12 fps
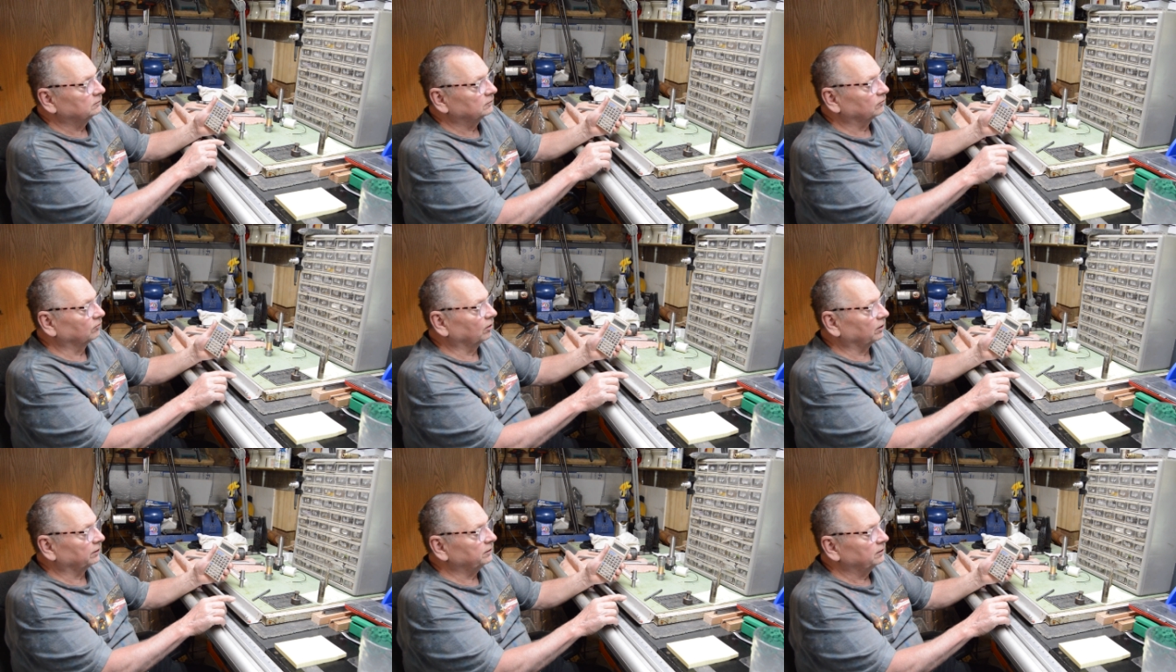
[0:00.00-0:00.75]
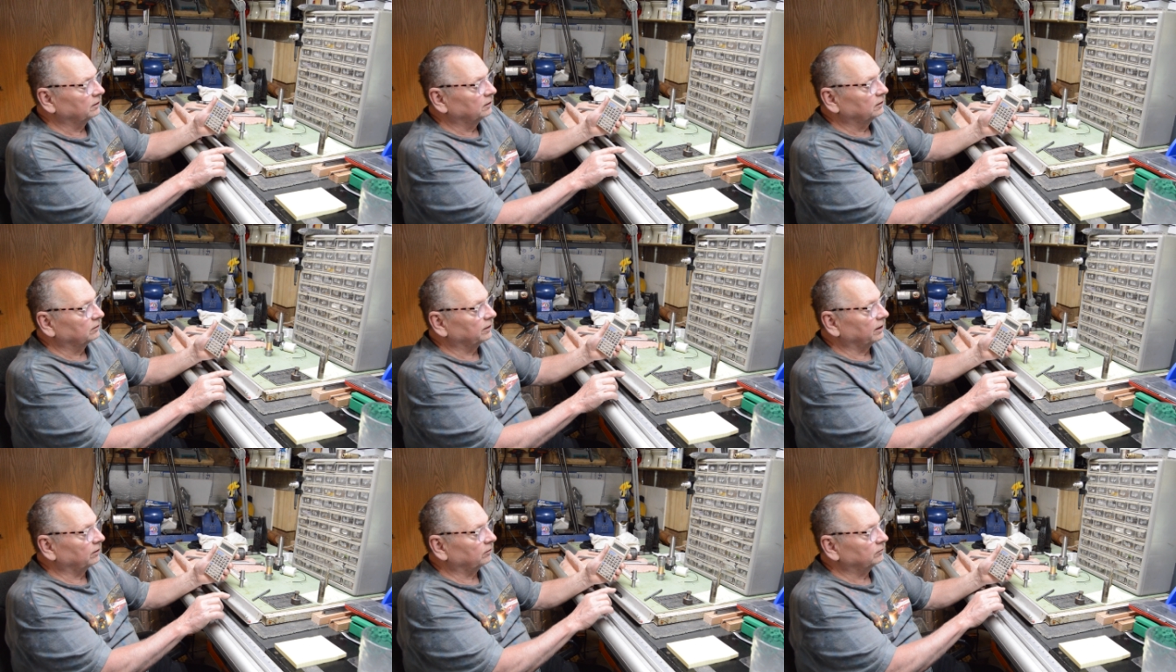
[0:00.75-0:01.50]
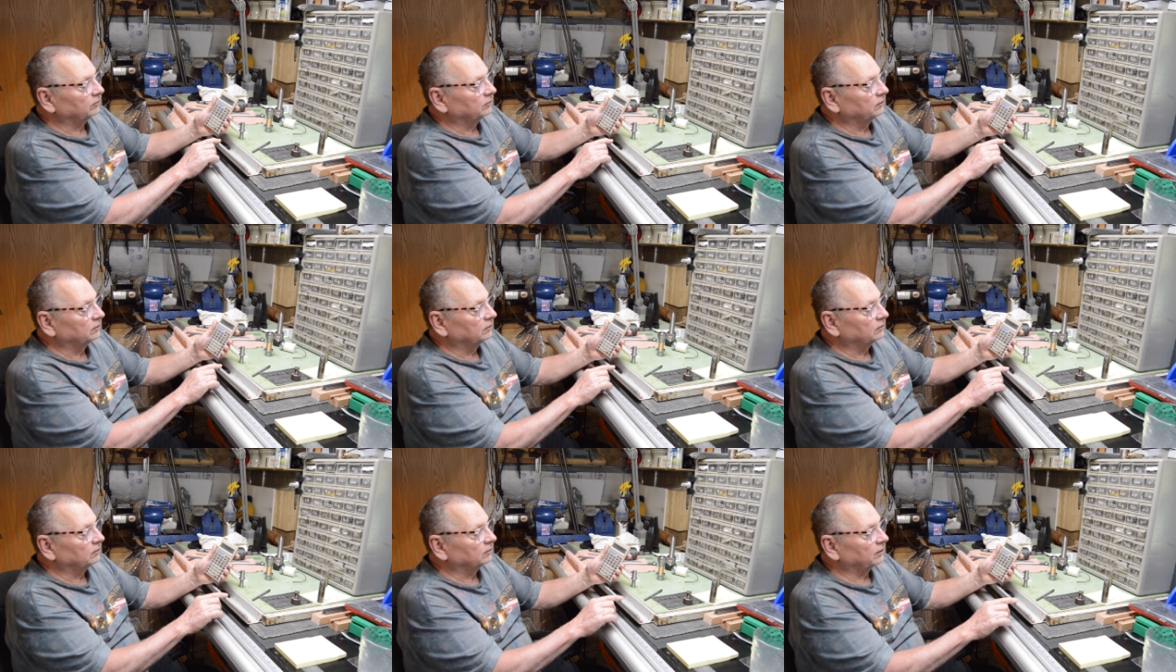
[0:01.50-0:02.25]
run. Now
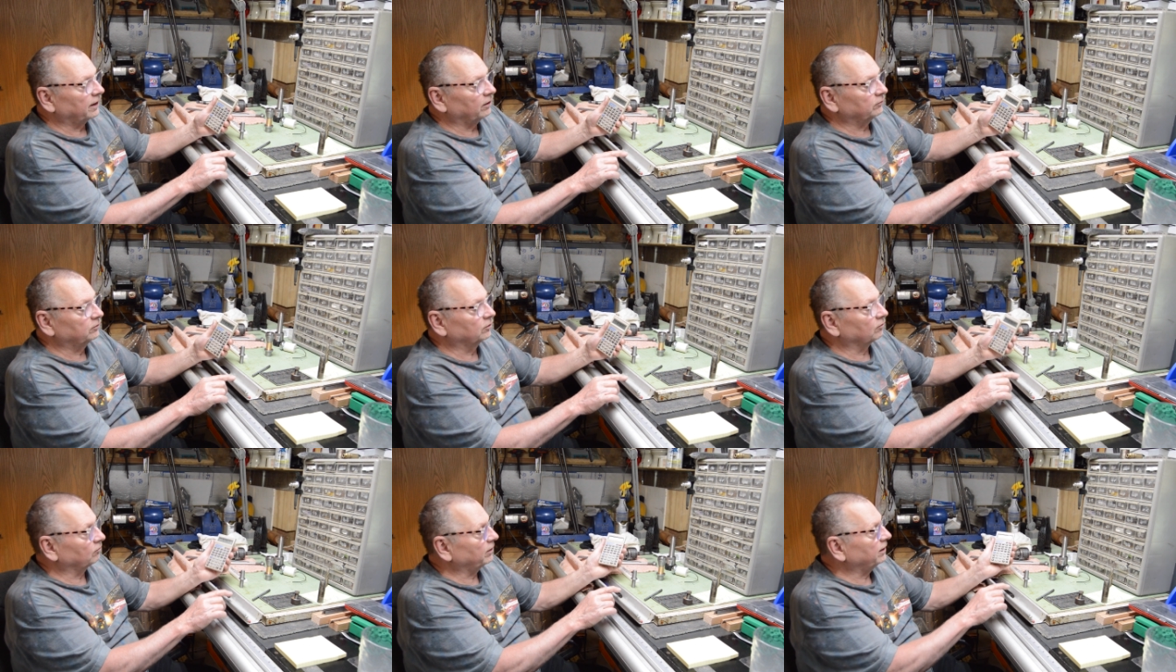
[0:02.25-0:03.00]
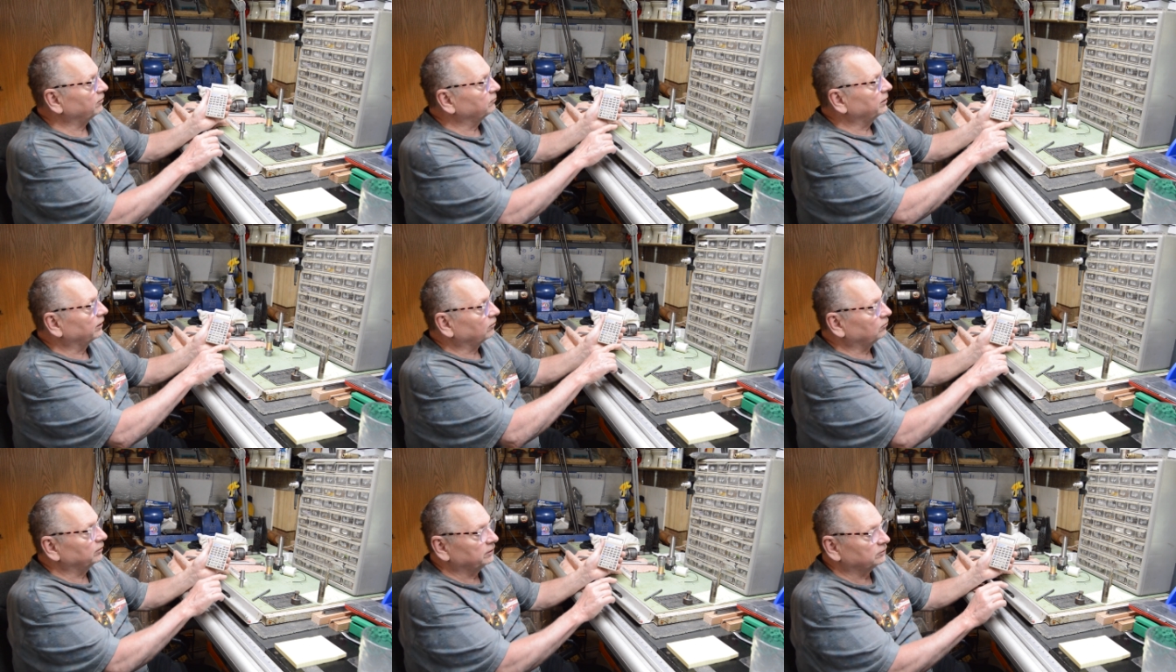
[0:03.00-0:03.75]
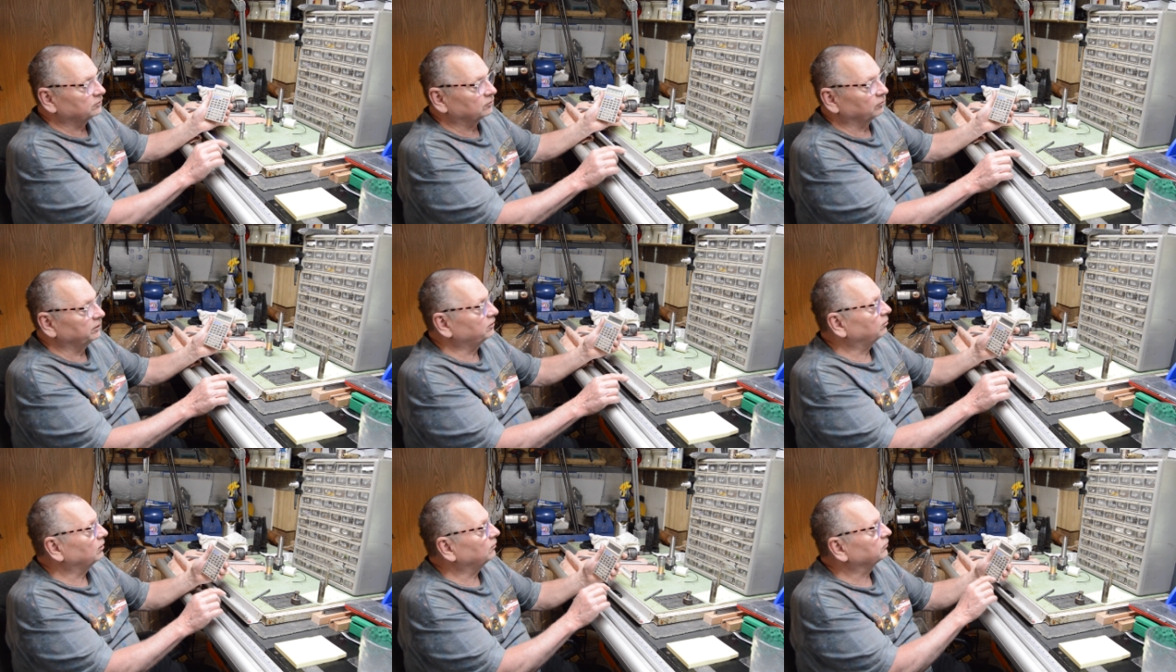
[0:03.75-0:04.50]
out to the round metal is
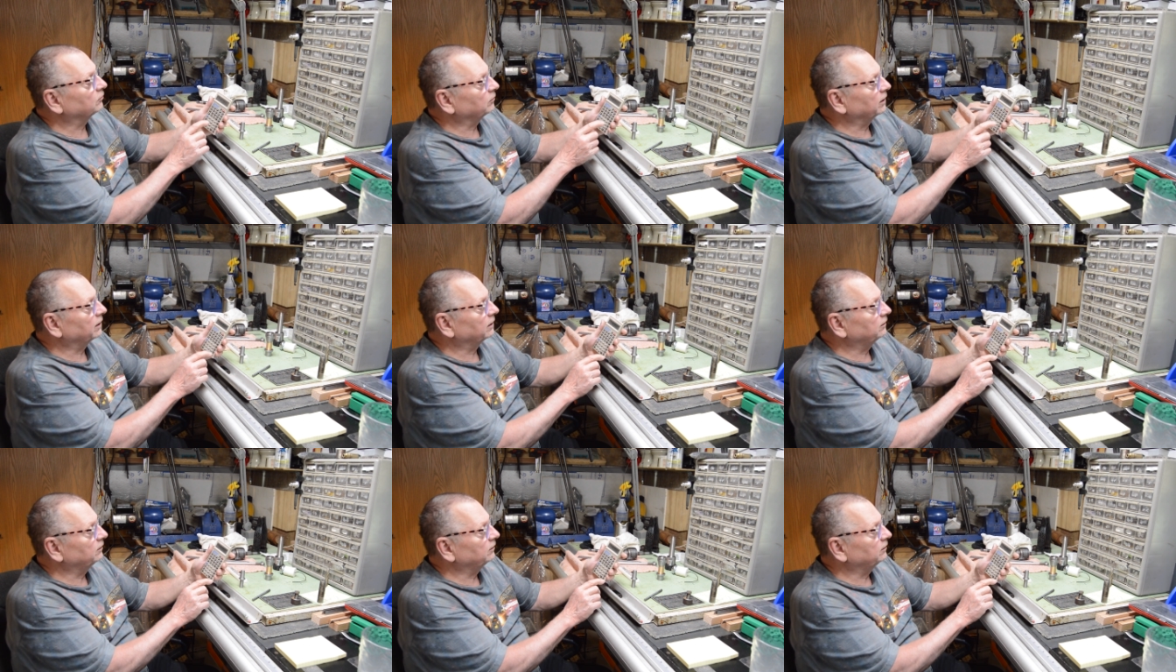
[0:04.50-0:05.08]
3.12. so what I got to